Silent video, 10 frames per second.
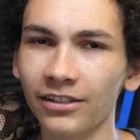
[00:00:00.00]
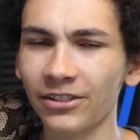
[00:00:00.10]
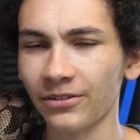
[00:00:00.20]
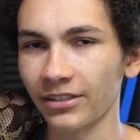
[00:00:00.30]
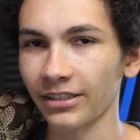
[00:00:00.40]
And
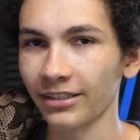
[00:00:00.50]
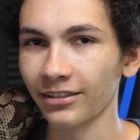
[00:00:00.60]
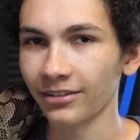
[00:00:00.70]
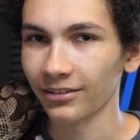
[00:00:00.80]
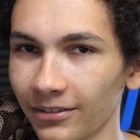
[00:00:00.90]
she was like,
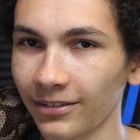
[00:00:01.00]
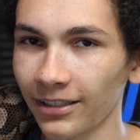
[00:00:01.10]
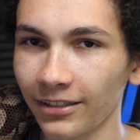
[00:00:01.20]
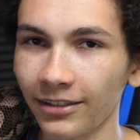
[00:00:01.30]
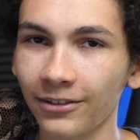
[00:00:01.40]

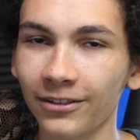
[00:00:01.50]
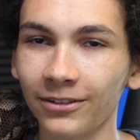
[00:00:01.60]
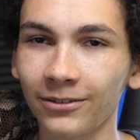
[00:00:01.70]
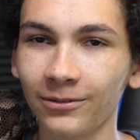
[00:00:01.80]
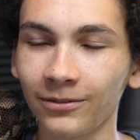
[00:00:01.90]
okay, I'll
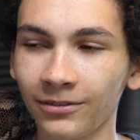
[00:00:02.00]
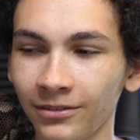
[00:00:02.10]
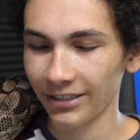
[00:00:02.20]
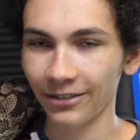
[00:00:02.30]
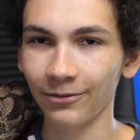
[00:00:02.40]
go
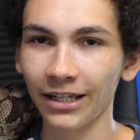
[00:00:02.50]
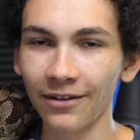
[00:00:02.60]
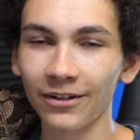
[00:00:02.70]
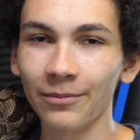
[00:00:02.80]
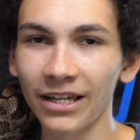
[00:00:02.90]
see if we
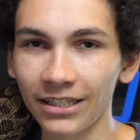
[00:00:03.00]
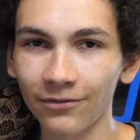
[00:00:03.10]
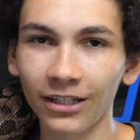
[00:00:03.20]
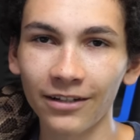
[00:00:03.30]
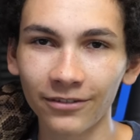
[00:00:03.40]
have any
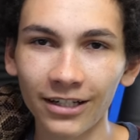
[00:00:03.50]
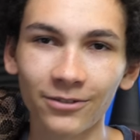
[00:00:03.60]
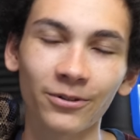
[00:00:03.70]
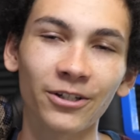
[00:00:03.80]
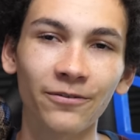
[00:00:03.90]
massive live
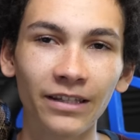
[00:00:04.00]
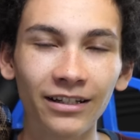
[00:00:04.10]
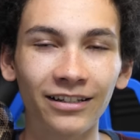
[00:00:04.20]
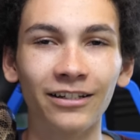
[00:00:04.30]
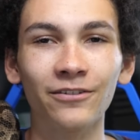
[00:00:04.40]
rats. What are you
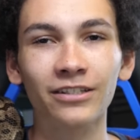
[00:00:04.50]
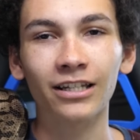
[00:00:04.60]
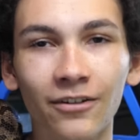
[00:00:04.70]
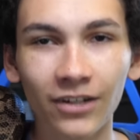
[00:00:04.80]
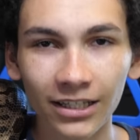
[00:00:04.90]
feeding? And he was
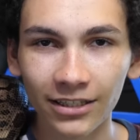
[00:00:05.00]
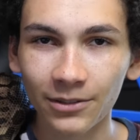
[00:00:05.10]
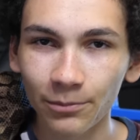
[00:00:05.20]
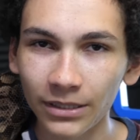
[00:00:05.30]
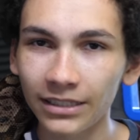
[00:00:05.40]
like, I've got
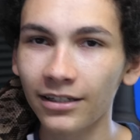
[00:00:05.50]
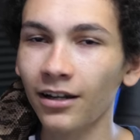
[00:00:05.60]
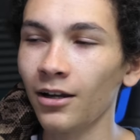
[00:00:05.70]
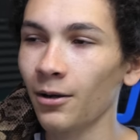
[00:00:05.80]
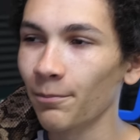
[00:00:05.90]
this big
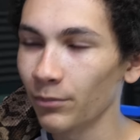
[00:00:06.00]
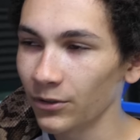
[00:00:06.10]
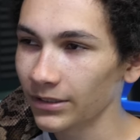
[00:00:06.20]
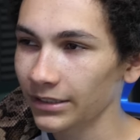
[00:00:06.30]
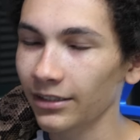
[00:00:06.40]

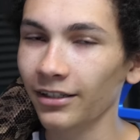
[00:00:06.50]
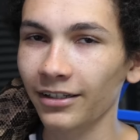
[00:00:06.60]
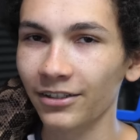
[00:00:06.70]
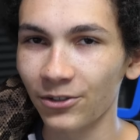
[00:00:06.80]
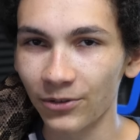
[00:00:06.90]
boa
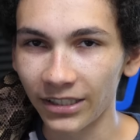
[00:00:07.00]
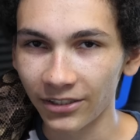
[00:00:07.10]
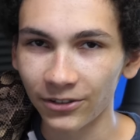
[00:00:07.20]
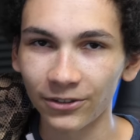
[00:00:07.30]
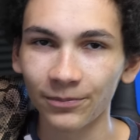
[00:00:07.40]

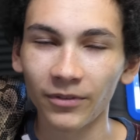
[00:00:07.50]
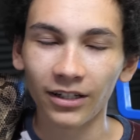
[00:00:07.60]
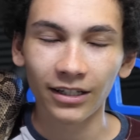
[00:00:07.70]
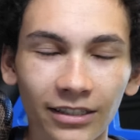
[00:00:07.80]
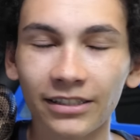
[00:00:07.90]
constrictor
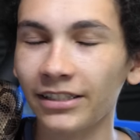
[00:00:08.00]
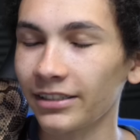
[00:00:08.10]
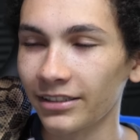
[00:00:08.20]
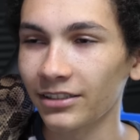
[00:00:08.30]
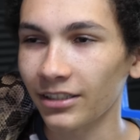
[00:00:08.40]

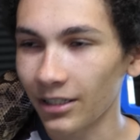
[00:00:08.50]
she's